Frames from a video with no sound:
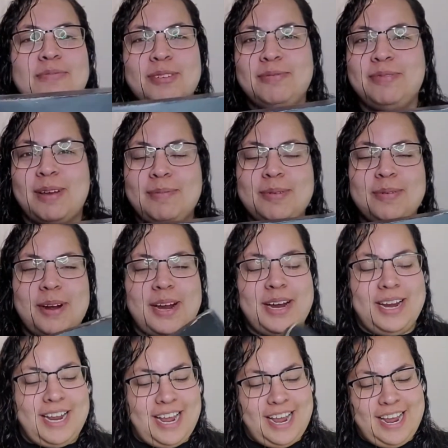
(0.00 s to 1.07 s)

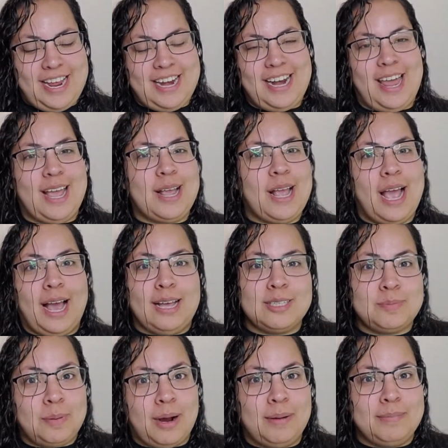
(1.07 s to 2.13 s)
February and like as
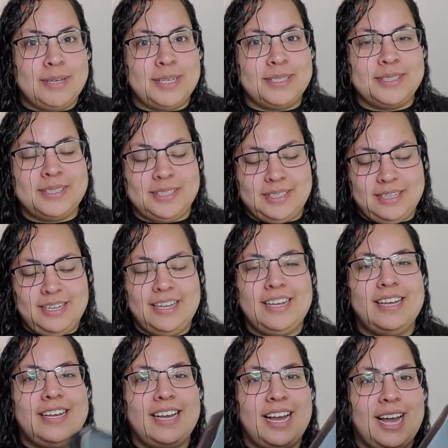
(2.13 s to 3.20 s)
promised,
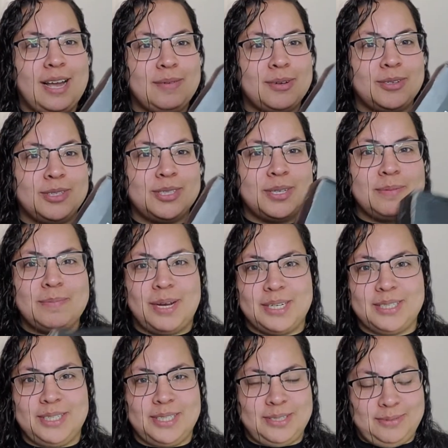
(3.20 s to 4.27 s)
I'm going to
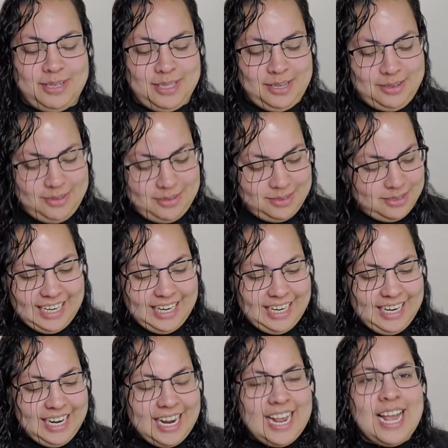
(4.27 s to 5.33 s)
unbox this with you.
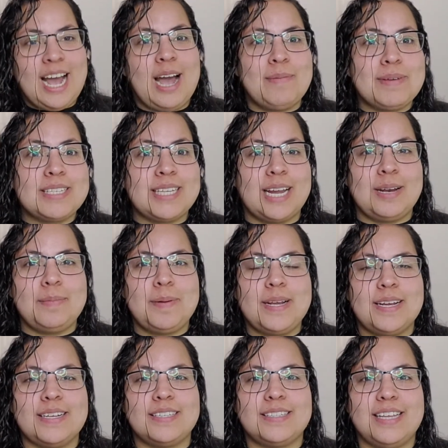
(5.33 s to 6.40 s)
I'm excited
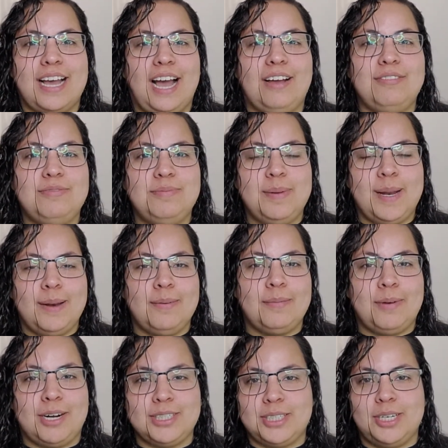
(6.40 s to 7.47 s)
because I've been
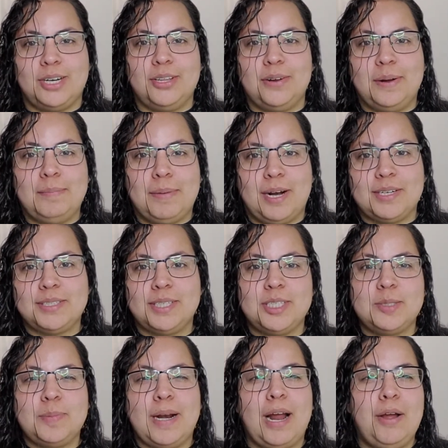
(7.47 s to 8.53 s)
watching other unboxings,
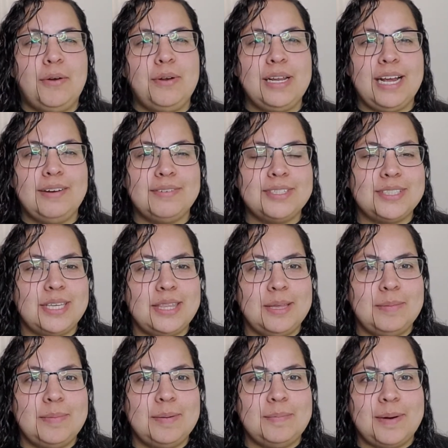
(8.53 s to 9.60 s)
but I only ever see
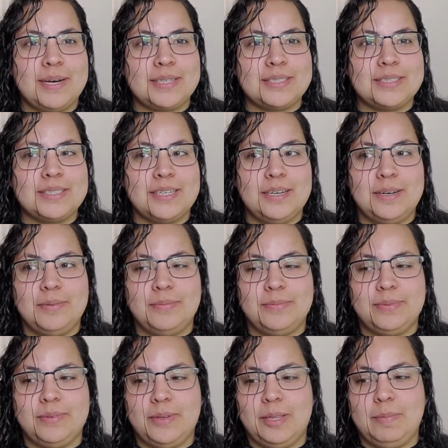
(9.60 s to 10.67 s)
them unbox
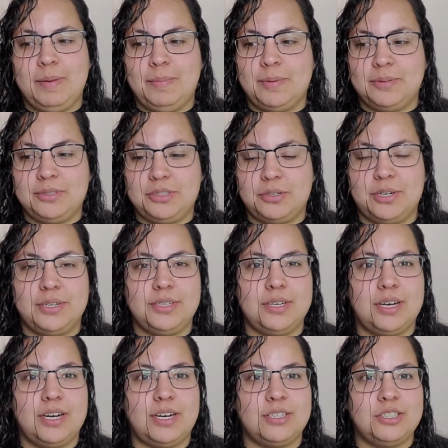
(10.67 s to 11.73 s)
where the people chose
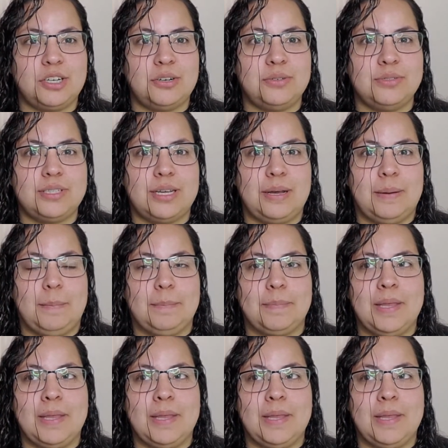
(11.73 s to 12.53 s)
the